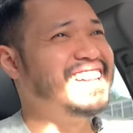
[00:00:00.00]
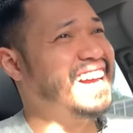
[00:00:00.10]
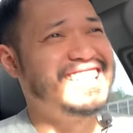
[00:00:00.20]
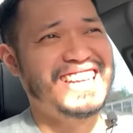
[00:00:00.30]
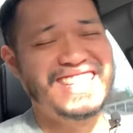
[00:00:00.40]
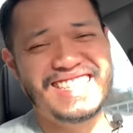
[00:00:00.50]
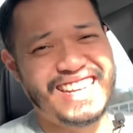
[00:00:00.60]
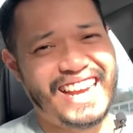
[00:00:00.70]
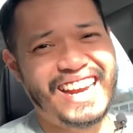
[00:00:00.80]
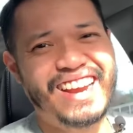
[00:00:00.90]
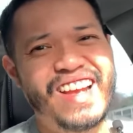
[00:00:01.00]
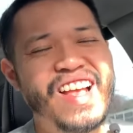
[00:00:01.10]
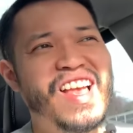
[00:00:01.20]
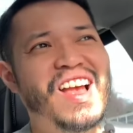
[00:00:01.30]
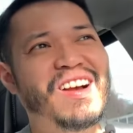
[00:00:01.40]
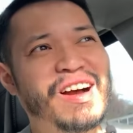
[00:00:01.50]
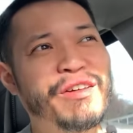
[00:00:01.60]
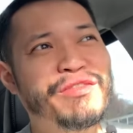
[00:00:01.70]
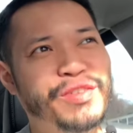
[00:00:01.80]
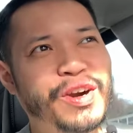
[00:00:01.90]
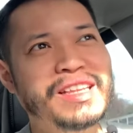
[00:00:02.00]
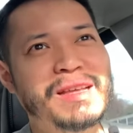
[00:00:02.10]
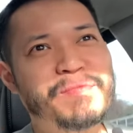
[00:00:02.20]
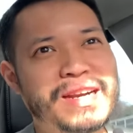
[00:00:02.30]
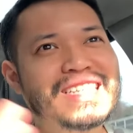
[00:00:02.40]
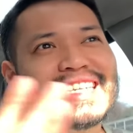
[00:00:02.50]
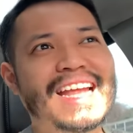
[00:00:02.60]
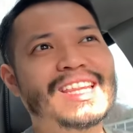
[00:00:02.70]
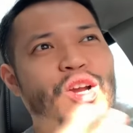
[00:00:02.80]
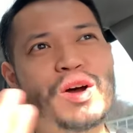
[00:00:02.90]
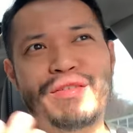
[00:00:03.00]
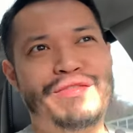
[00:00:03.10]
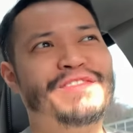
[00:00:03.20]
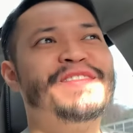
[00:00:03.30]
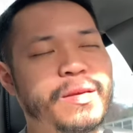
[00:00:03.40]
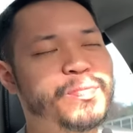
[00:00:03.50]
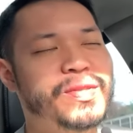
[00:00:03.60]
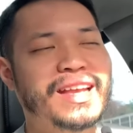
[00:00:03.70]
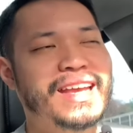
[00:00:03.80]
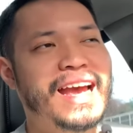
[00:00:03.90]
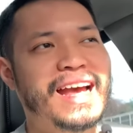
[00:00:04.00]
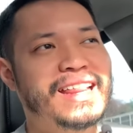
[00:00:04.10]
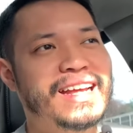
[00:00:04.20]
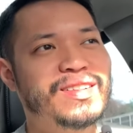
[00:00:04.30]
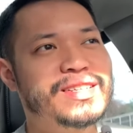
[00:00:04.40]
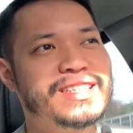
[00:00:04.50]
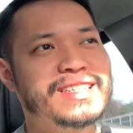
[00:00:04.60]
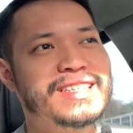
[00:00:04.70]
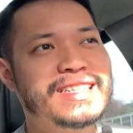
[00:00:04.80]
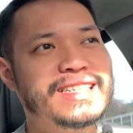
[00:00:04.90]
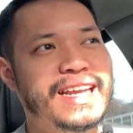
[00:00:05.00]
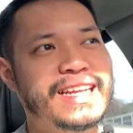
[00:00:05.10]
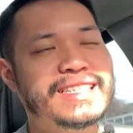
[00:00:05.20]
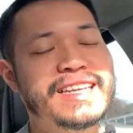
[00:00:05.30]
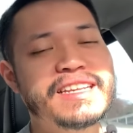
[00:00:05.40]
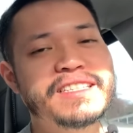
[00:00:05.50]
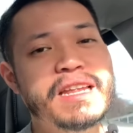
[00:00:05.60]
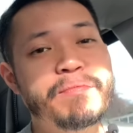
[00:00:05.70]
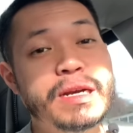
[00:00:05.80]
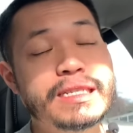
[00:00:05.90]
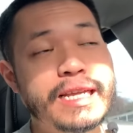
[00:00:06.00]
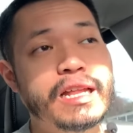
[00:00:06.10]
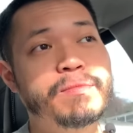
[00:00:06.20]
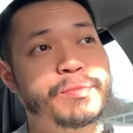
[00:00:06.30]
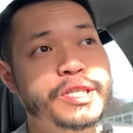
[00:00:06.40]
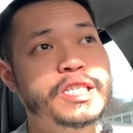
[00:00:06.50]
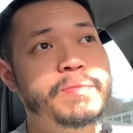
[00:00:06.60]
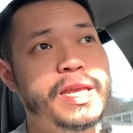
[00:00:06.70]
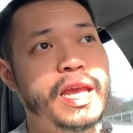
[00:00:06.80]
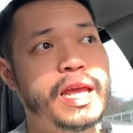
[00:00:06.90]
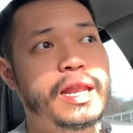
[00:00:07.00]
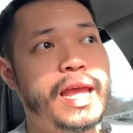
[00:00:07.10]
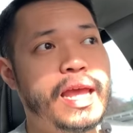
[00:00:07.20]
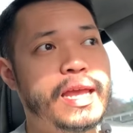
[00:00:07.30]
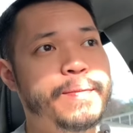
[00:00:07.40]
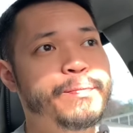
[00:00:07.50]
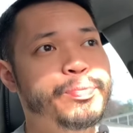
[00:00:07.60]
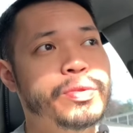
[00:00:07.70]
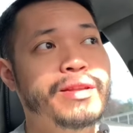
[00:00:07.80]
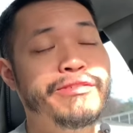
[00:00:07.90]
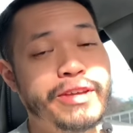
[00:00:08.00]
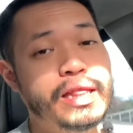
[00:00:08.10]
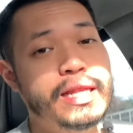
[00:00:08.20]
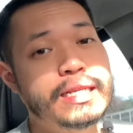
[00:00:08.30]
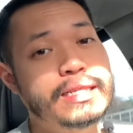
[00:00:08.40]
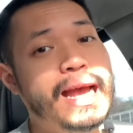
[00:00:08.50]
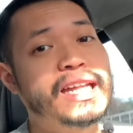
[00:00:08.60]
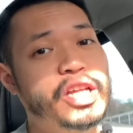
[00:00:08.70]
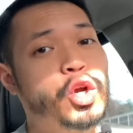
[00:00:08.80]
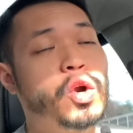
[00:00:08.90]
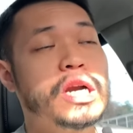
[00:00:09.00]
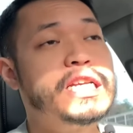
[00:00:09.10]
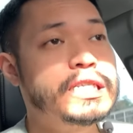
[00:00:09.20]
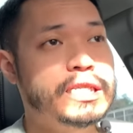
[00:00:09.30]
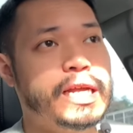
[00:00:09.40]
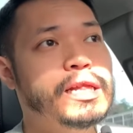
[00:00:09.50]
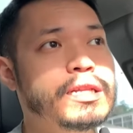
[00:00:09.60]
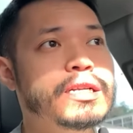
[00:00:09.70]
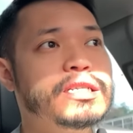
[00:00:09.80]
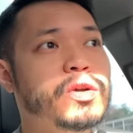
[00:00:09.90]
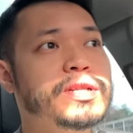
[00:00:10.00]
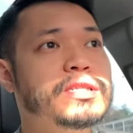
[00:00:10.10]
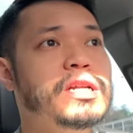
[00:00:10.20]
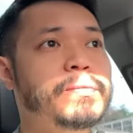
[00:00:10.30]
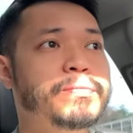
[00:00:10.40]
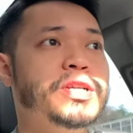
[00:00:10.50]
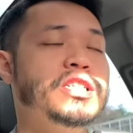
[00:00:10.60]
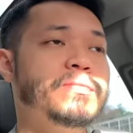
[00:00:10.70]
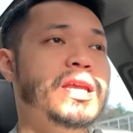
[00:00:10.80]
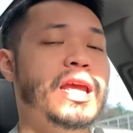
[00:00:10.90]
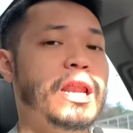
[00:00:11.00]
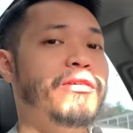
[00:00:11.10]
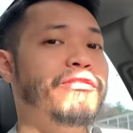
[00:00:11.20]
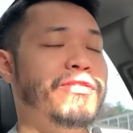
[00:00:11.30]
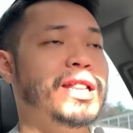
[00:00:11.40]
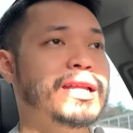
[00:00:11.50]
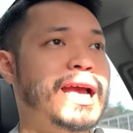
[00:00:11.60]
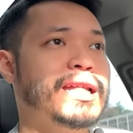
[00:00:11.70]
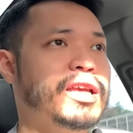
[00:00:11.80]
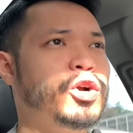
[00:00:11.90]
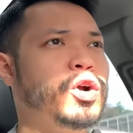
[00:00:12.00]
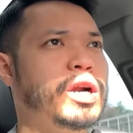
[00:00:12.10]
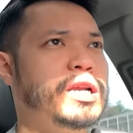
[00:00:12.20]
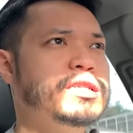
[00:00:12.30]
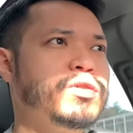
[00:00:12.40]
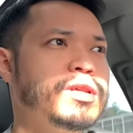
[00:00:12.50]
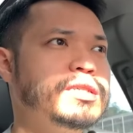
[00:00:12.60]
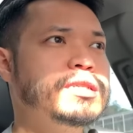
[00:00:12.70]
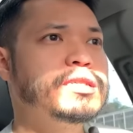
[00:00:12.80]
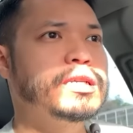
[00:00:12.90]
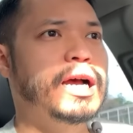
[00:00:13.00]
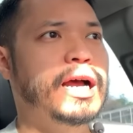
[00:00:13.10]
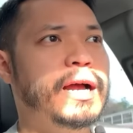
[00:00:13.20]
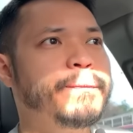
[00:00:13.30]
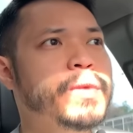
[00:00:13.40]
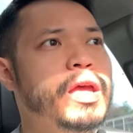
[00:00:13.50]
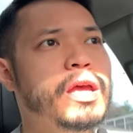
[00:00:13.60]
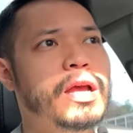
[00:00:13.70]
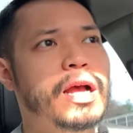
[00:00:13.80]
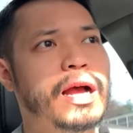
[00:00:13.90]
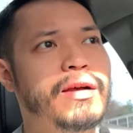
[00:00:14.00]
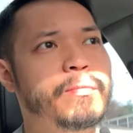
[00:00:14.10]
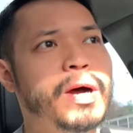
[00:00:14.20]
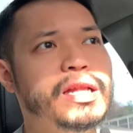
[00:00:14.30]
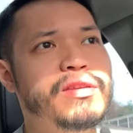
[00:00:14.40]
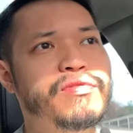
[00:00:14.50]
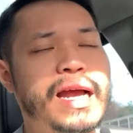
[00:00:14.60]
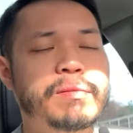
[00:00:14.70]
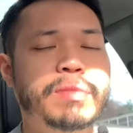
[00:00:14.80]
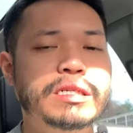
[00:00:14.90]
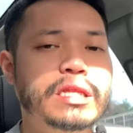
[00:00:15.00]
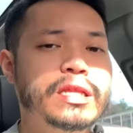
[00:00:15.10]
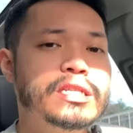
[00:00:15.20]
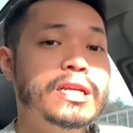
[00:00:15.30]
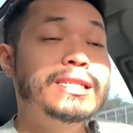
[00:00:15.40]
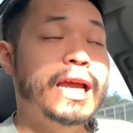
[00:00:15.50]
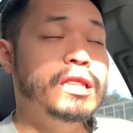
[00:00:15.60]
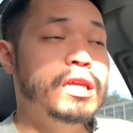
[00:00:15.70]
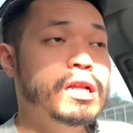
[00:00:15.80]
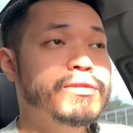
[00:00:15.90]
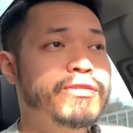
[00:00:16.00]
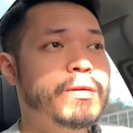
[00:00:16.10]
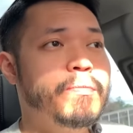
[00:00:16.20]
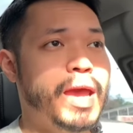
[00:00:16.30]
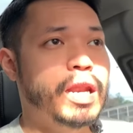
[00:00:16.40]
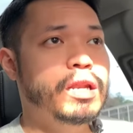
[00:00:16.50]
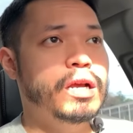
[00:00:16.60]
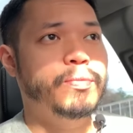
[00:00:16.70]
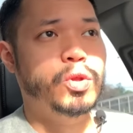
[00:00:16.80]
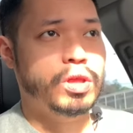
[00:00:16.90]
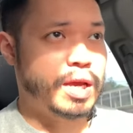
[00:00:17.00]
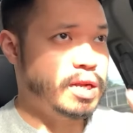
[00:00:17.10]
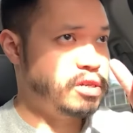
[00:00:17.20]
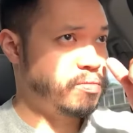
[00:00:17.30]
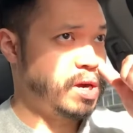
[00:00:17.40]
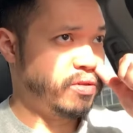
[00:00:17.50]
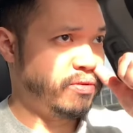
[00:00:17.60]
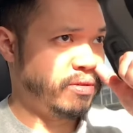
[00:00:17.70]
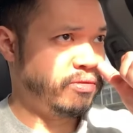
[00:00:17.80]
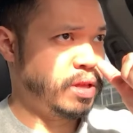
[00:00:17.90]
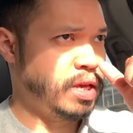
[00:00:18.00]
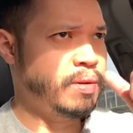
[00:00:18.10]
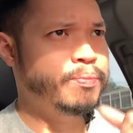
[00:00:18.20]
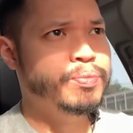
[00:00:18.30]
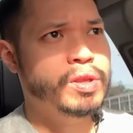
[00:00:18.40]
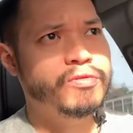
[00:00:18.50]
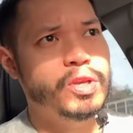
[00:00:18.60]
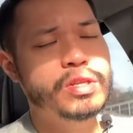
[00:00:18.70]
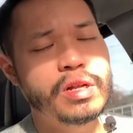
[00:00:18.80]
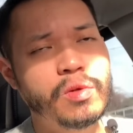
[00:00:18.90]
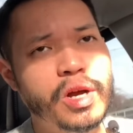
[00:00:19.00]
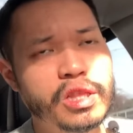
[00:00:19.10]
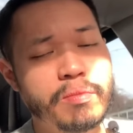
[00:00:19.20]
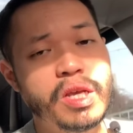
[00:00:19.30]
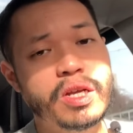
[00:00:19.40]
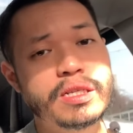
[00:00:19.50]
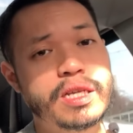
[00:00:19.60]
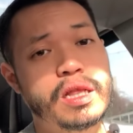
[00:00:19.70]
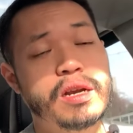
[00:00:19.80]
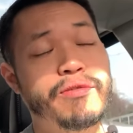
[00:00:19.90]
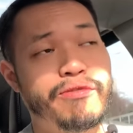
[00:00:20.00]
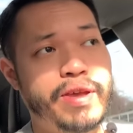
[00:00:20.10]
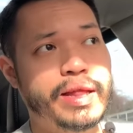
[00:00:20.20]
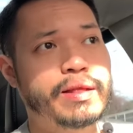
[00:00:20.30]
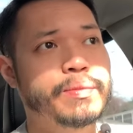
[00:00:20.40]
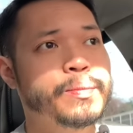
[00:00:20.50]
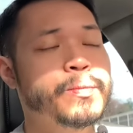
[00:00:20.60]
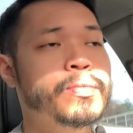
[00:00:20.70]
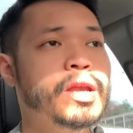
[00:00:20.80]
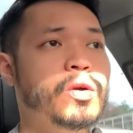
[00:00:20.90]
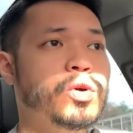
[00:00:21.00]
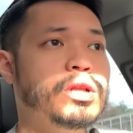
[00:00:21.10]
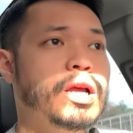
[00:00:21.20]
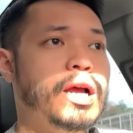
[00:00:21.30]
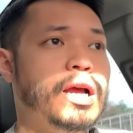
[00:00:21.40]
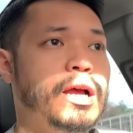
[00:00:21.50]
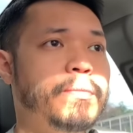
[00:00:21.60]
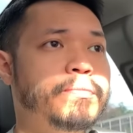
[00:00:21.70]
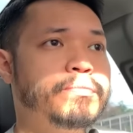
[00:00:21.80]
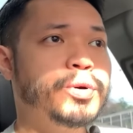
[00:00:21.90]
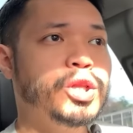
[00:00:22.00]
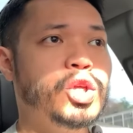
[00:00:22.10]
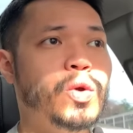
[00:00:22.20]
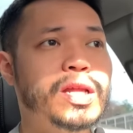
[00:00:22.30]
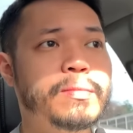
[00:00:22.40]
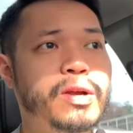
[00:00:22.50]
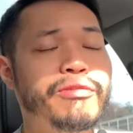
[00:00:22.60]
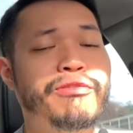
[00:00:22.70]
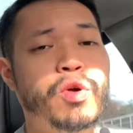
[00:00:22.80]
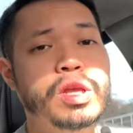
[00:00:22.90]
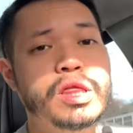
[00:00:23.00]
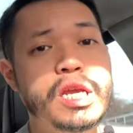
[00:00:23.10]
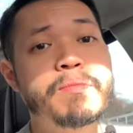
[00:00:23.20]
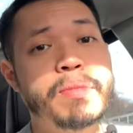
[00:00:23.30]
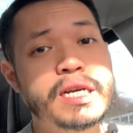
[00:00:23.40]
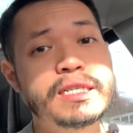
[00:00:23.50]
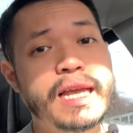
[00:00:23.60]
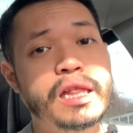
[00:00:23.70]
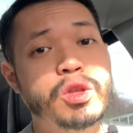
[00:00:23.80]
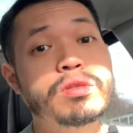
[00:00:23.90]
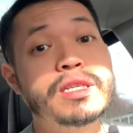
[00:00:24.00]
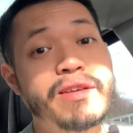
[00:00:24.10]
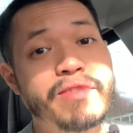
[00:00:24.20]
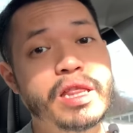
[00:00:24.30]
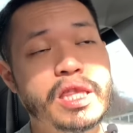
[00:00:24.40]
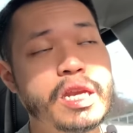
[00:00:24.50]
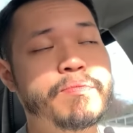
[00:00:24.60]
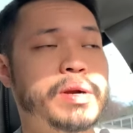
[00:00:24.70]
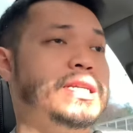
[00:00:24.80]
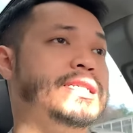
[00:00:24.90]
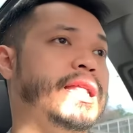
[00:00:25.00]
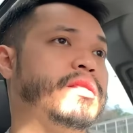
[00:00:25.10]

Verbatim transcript: That's insane. Uh, 40% off. Yeah, that is just insane. 16% puts me in a fitness category still. So it still puts me in a fit category. So this is. Um, uh, body fat percentage that's ideal for men up to the age of about 50. If you still want to be considered fit, would uh, put you at about 14% to 17%.